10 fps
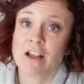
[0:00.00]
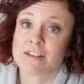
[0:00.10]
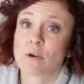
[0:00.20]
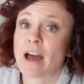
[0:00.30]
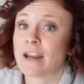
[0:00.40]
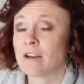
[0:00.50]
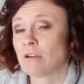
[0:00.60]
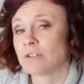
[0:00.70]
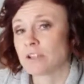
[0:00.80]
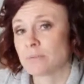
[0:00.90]
So head on
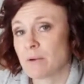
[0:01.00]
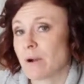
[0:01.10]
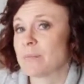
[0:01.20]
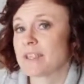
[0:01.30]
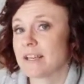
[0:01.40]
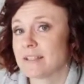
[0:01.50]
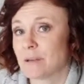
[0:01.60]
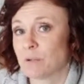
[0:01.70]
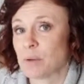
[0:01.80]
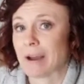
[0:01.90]
over to my website,
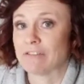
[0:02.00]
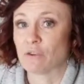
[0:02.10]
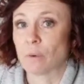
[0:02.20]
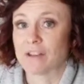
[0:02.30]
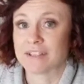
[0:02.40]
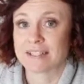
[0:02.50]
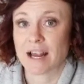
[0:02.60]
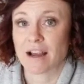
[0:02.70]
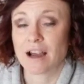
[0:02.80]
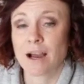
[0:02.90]

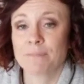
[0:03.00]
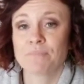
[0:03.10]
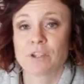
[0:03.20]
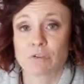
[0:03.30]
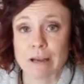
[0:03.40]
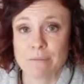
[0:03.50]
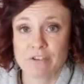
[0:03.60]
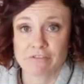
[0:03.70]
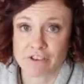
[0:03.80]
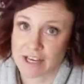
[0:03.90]
simplymindfulwellness.com. Grab
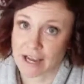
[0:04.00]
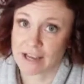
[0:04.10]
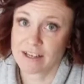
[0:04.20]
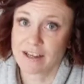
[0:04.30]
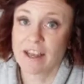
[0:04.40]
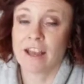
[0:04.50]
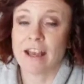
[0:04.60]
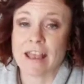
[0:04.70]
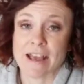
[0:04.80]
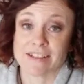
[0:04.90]
your free guide,
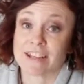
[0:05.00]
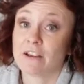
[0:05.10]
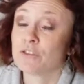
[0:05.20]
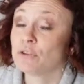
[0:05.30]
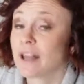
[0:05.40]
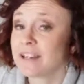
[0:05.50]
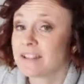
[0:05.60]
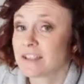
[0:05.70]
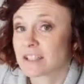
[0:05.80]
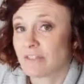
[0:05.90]
and if you
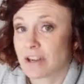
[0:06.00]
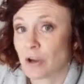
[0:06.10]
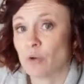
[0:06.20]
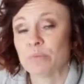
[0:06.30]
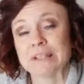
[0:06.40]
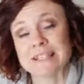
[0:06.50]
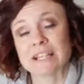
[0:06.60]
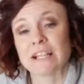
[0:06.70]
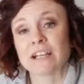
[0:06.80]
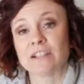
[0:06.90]
liked this video, please
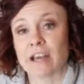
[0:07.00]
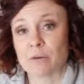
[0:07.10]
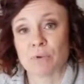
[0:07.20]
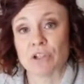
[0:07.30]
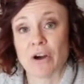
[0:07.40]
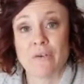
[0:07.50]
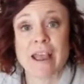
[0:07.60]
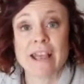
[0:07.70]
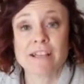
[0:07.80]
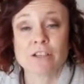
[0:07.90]
click like below
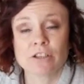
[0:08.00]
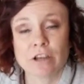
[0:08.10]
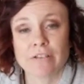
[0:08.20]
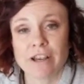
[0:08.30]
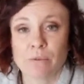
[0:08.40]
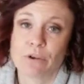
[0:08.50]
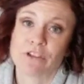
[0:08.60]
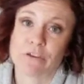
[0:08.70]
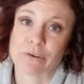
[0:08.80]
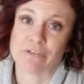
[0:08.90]
and share it with
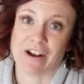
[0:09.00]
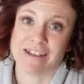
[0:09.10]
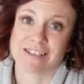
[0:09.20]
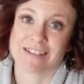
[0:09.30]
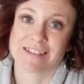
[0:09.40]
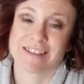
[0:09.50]
your friends.